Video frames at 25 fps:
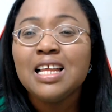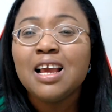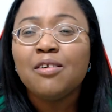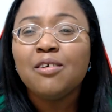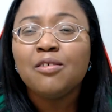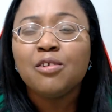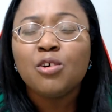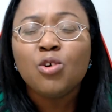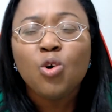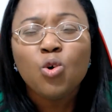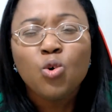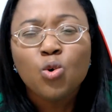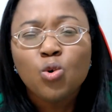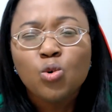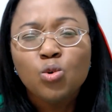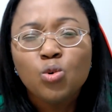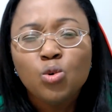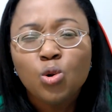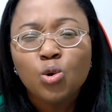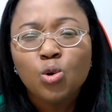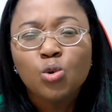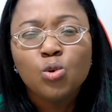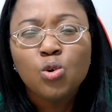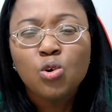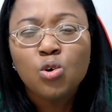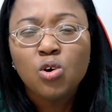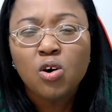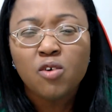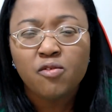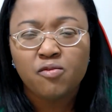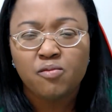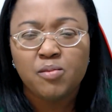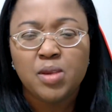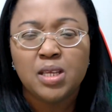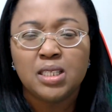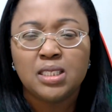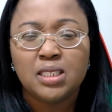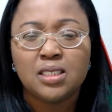their local
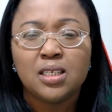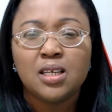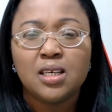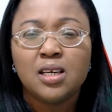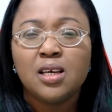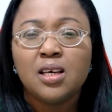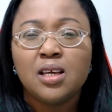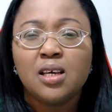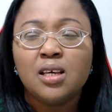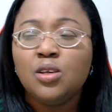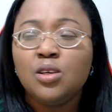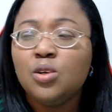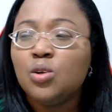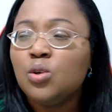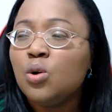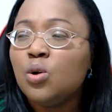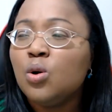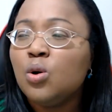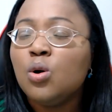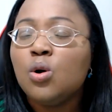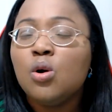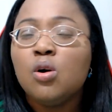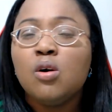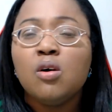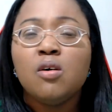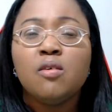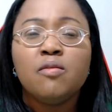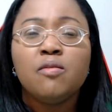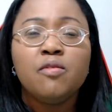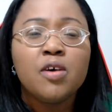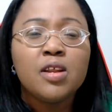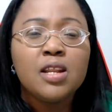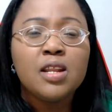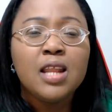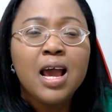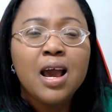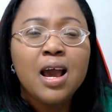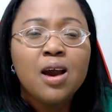government.
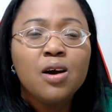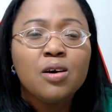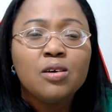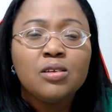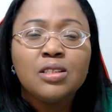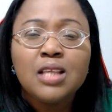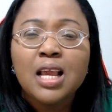For now,